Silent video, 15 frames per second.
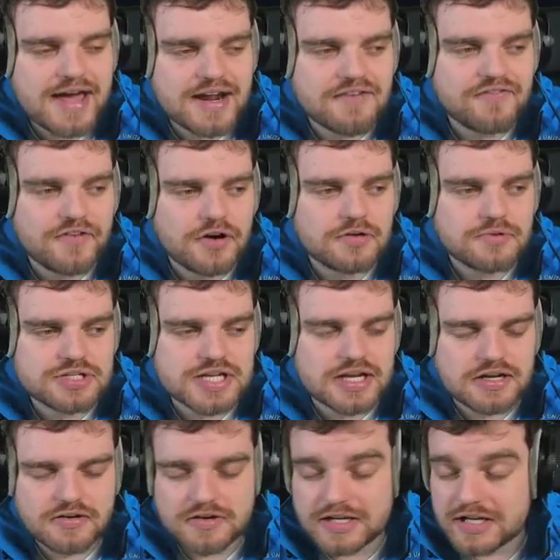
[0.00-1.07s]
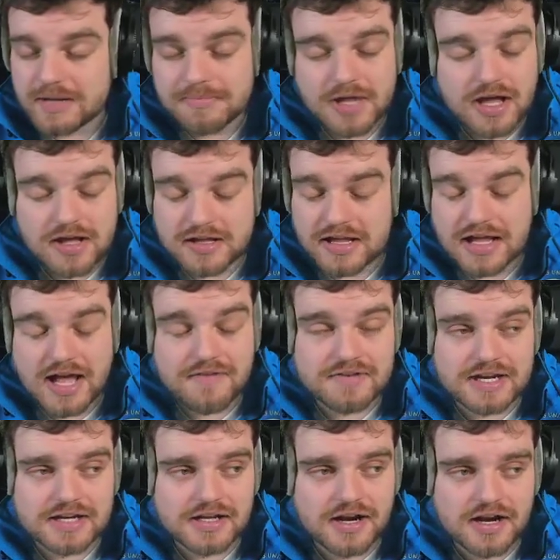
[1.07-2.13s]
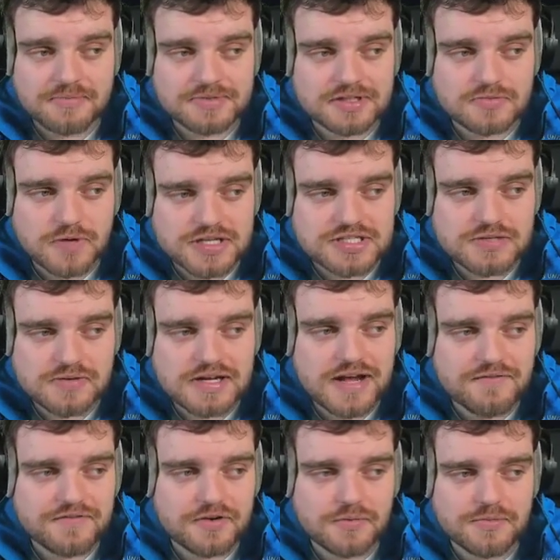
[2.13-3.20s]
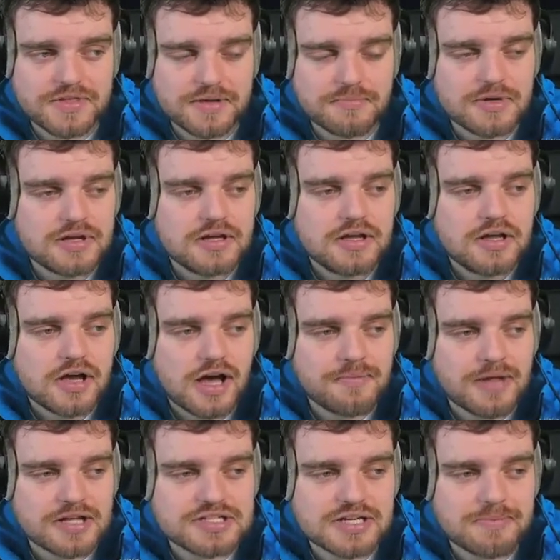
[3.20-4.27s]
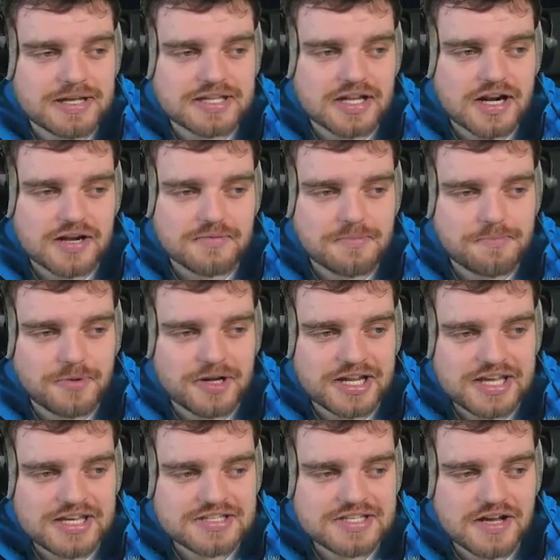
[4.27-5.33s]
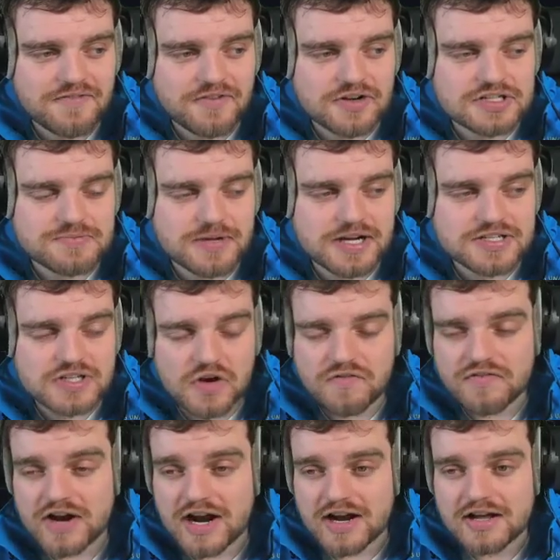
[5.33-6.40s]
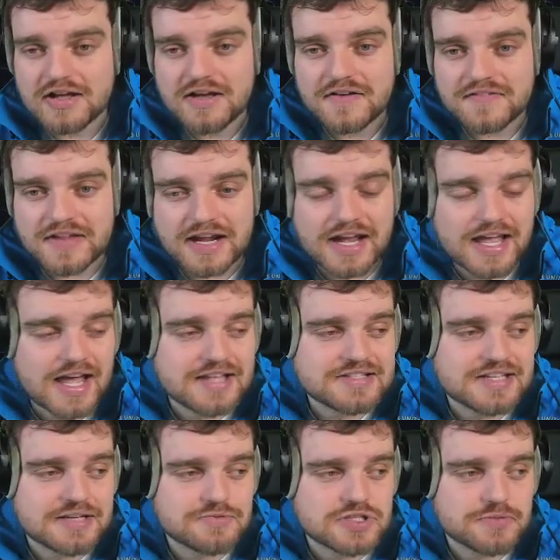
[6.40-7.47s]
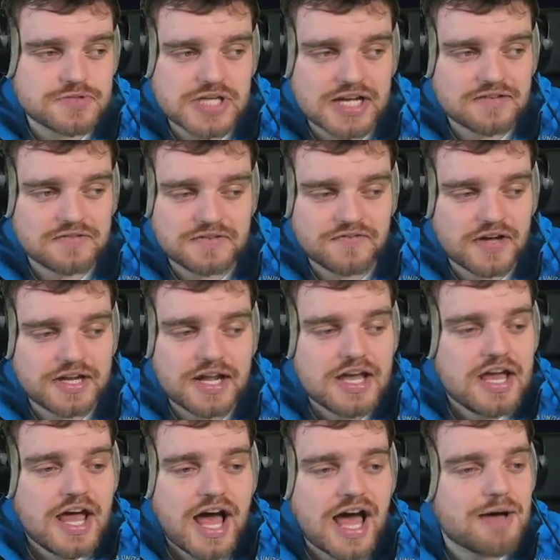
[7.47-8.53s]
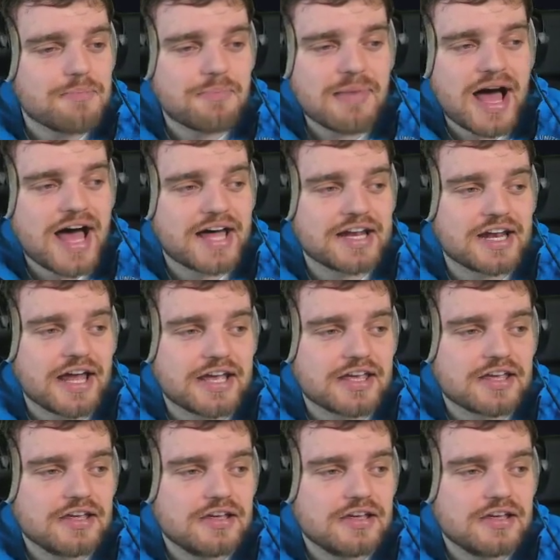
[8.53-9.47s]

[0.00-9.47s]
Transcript: have fun with Jalen Green. I'm not having any argument otherwise. You can have fun with him. I'm not trying to make that argument. But he is the first player so far that I can't say just objectively fine. And man, like,